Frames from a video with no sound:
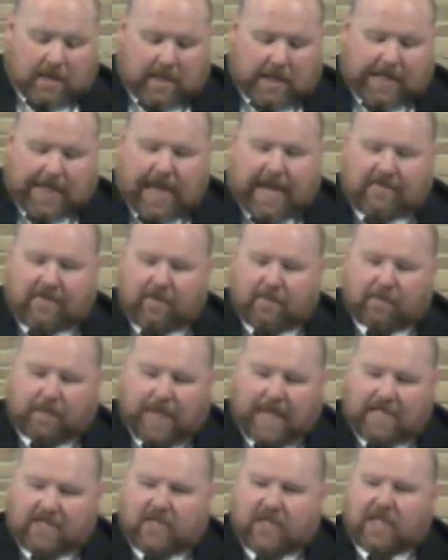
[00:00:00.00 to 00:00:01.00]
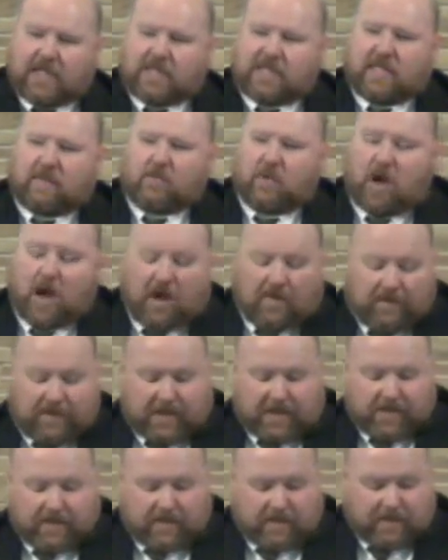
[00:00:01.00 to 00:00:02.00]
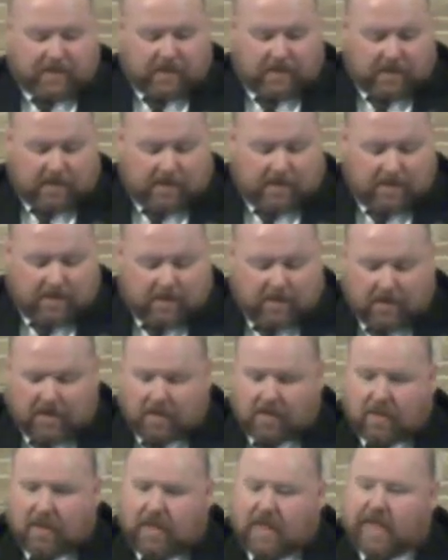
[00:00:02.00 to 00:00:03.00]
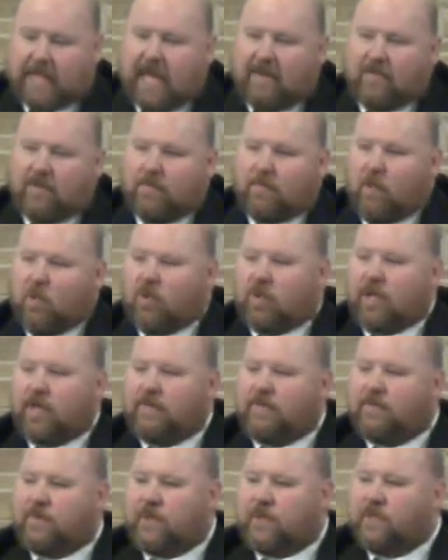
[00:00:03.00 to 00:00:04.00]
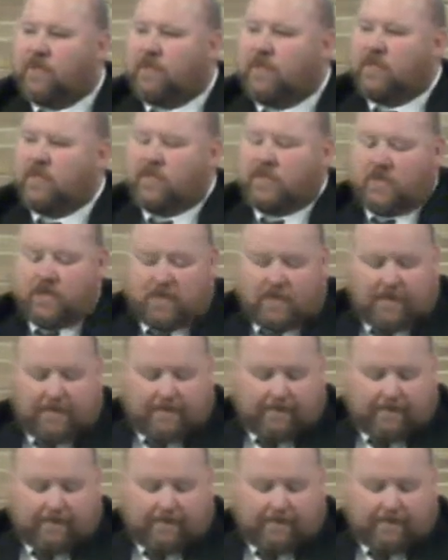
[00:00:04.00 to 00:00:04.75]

He gave him blessings that were obvious. He gave him more influence.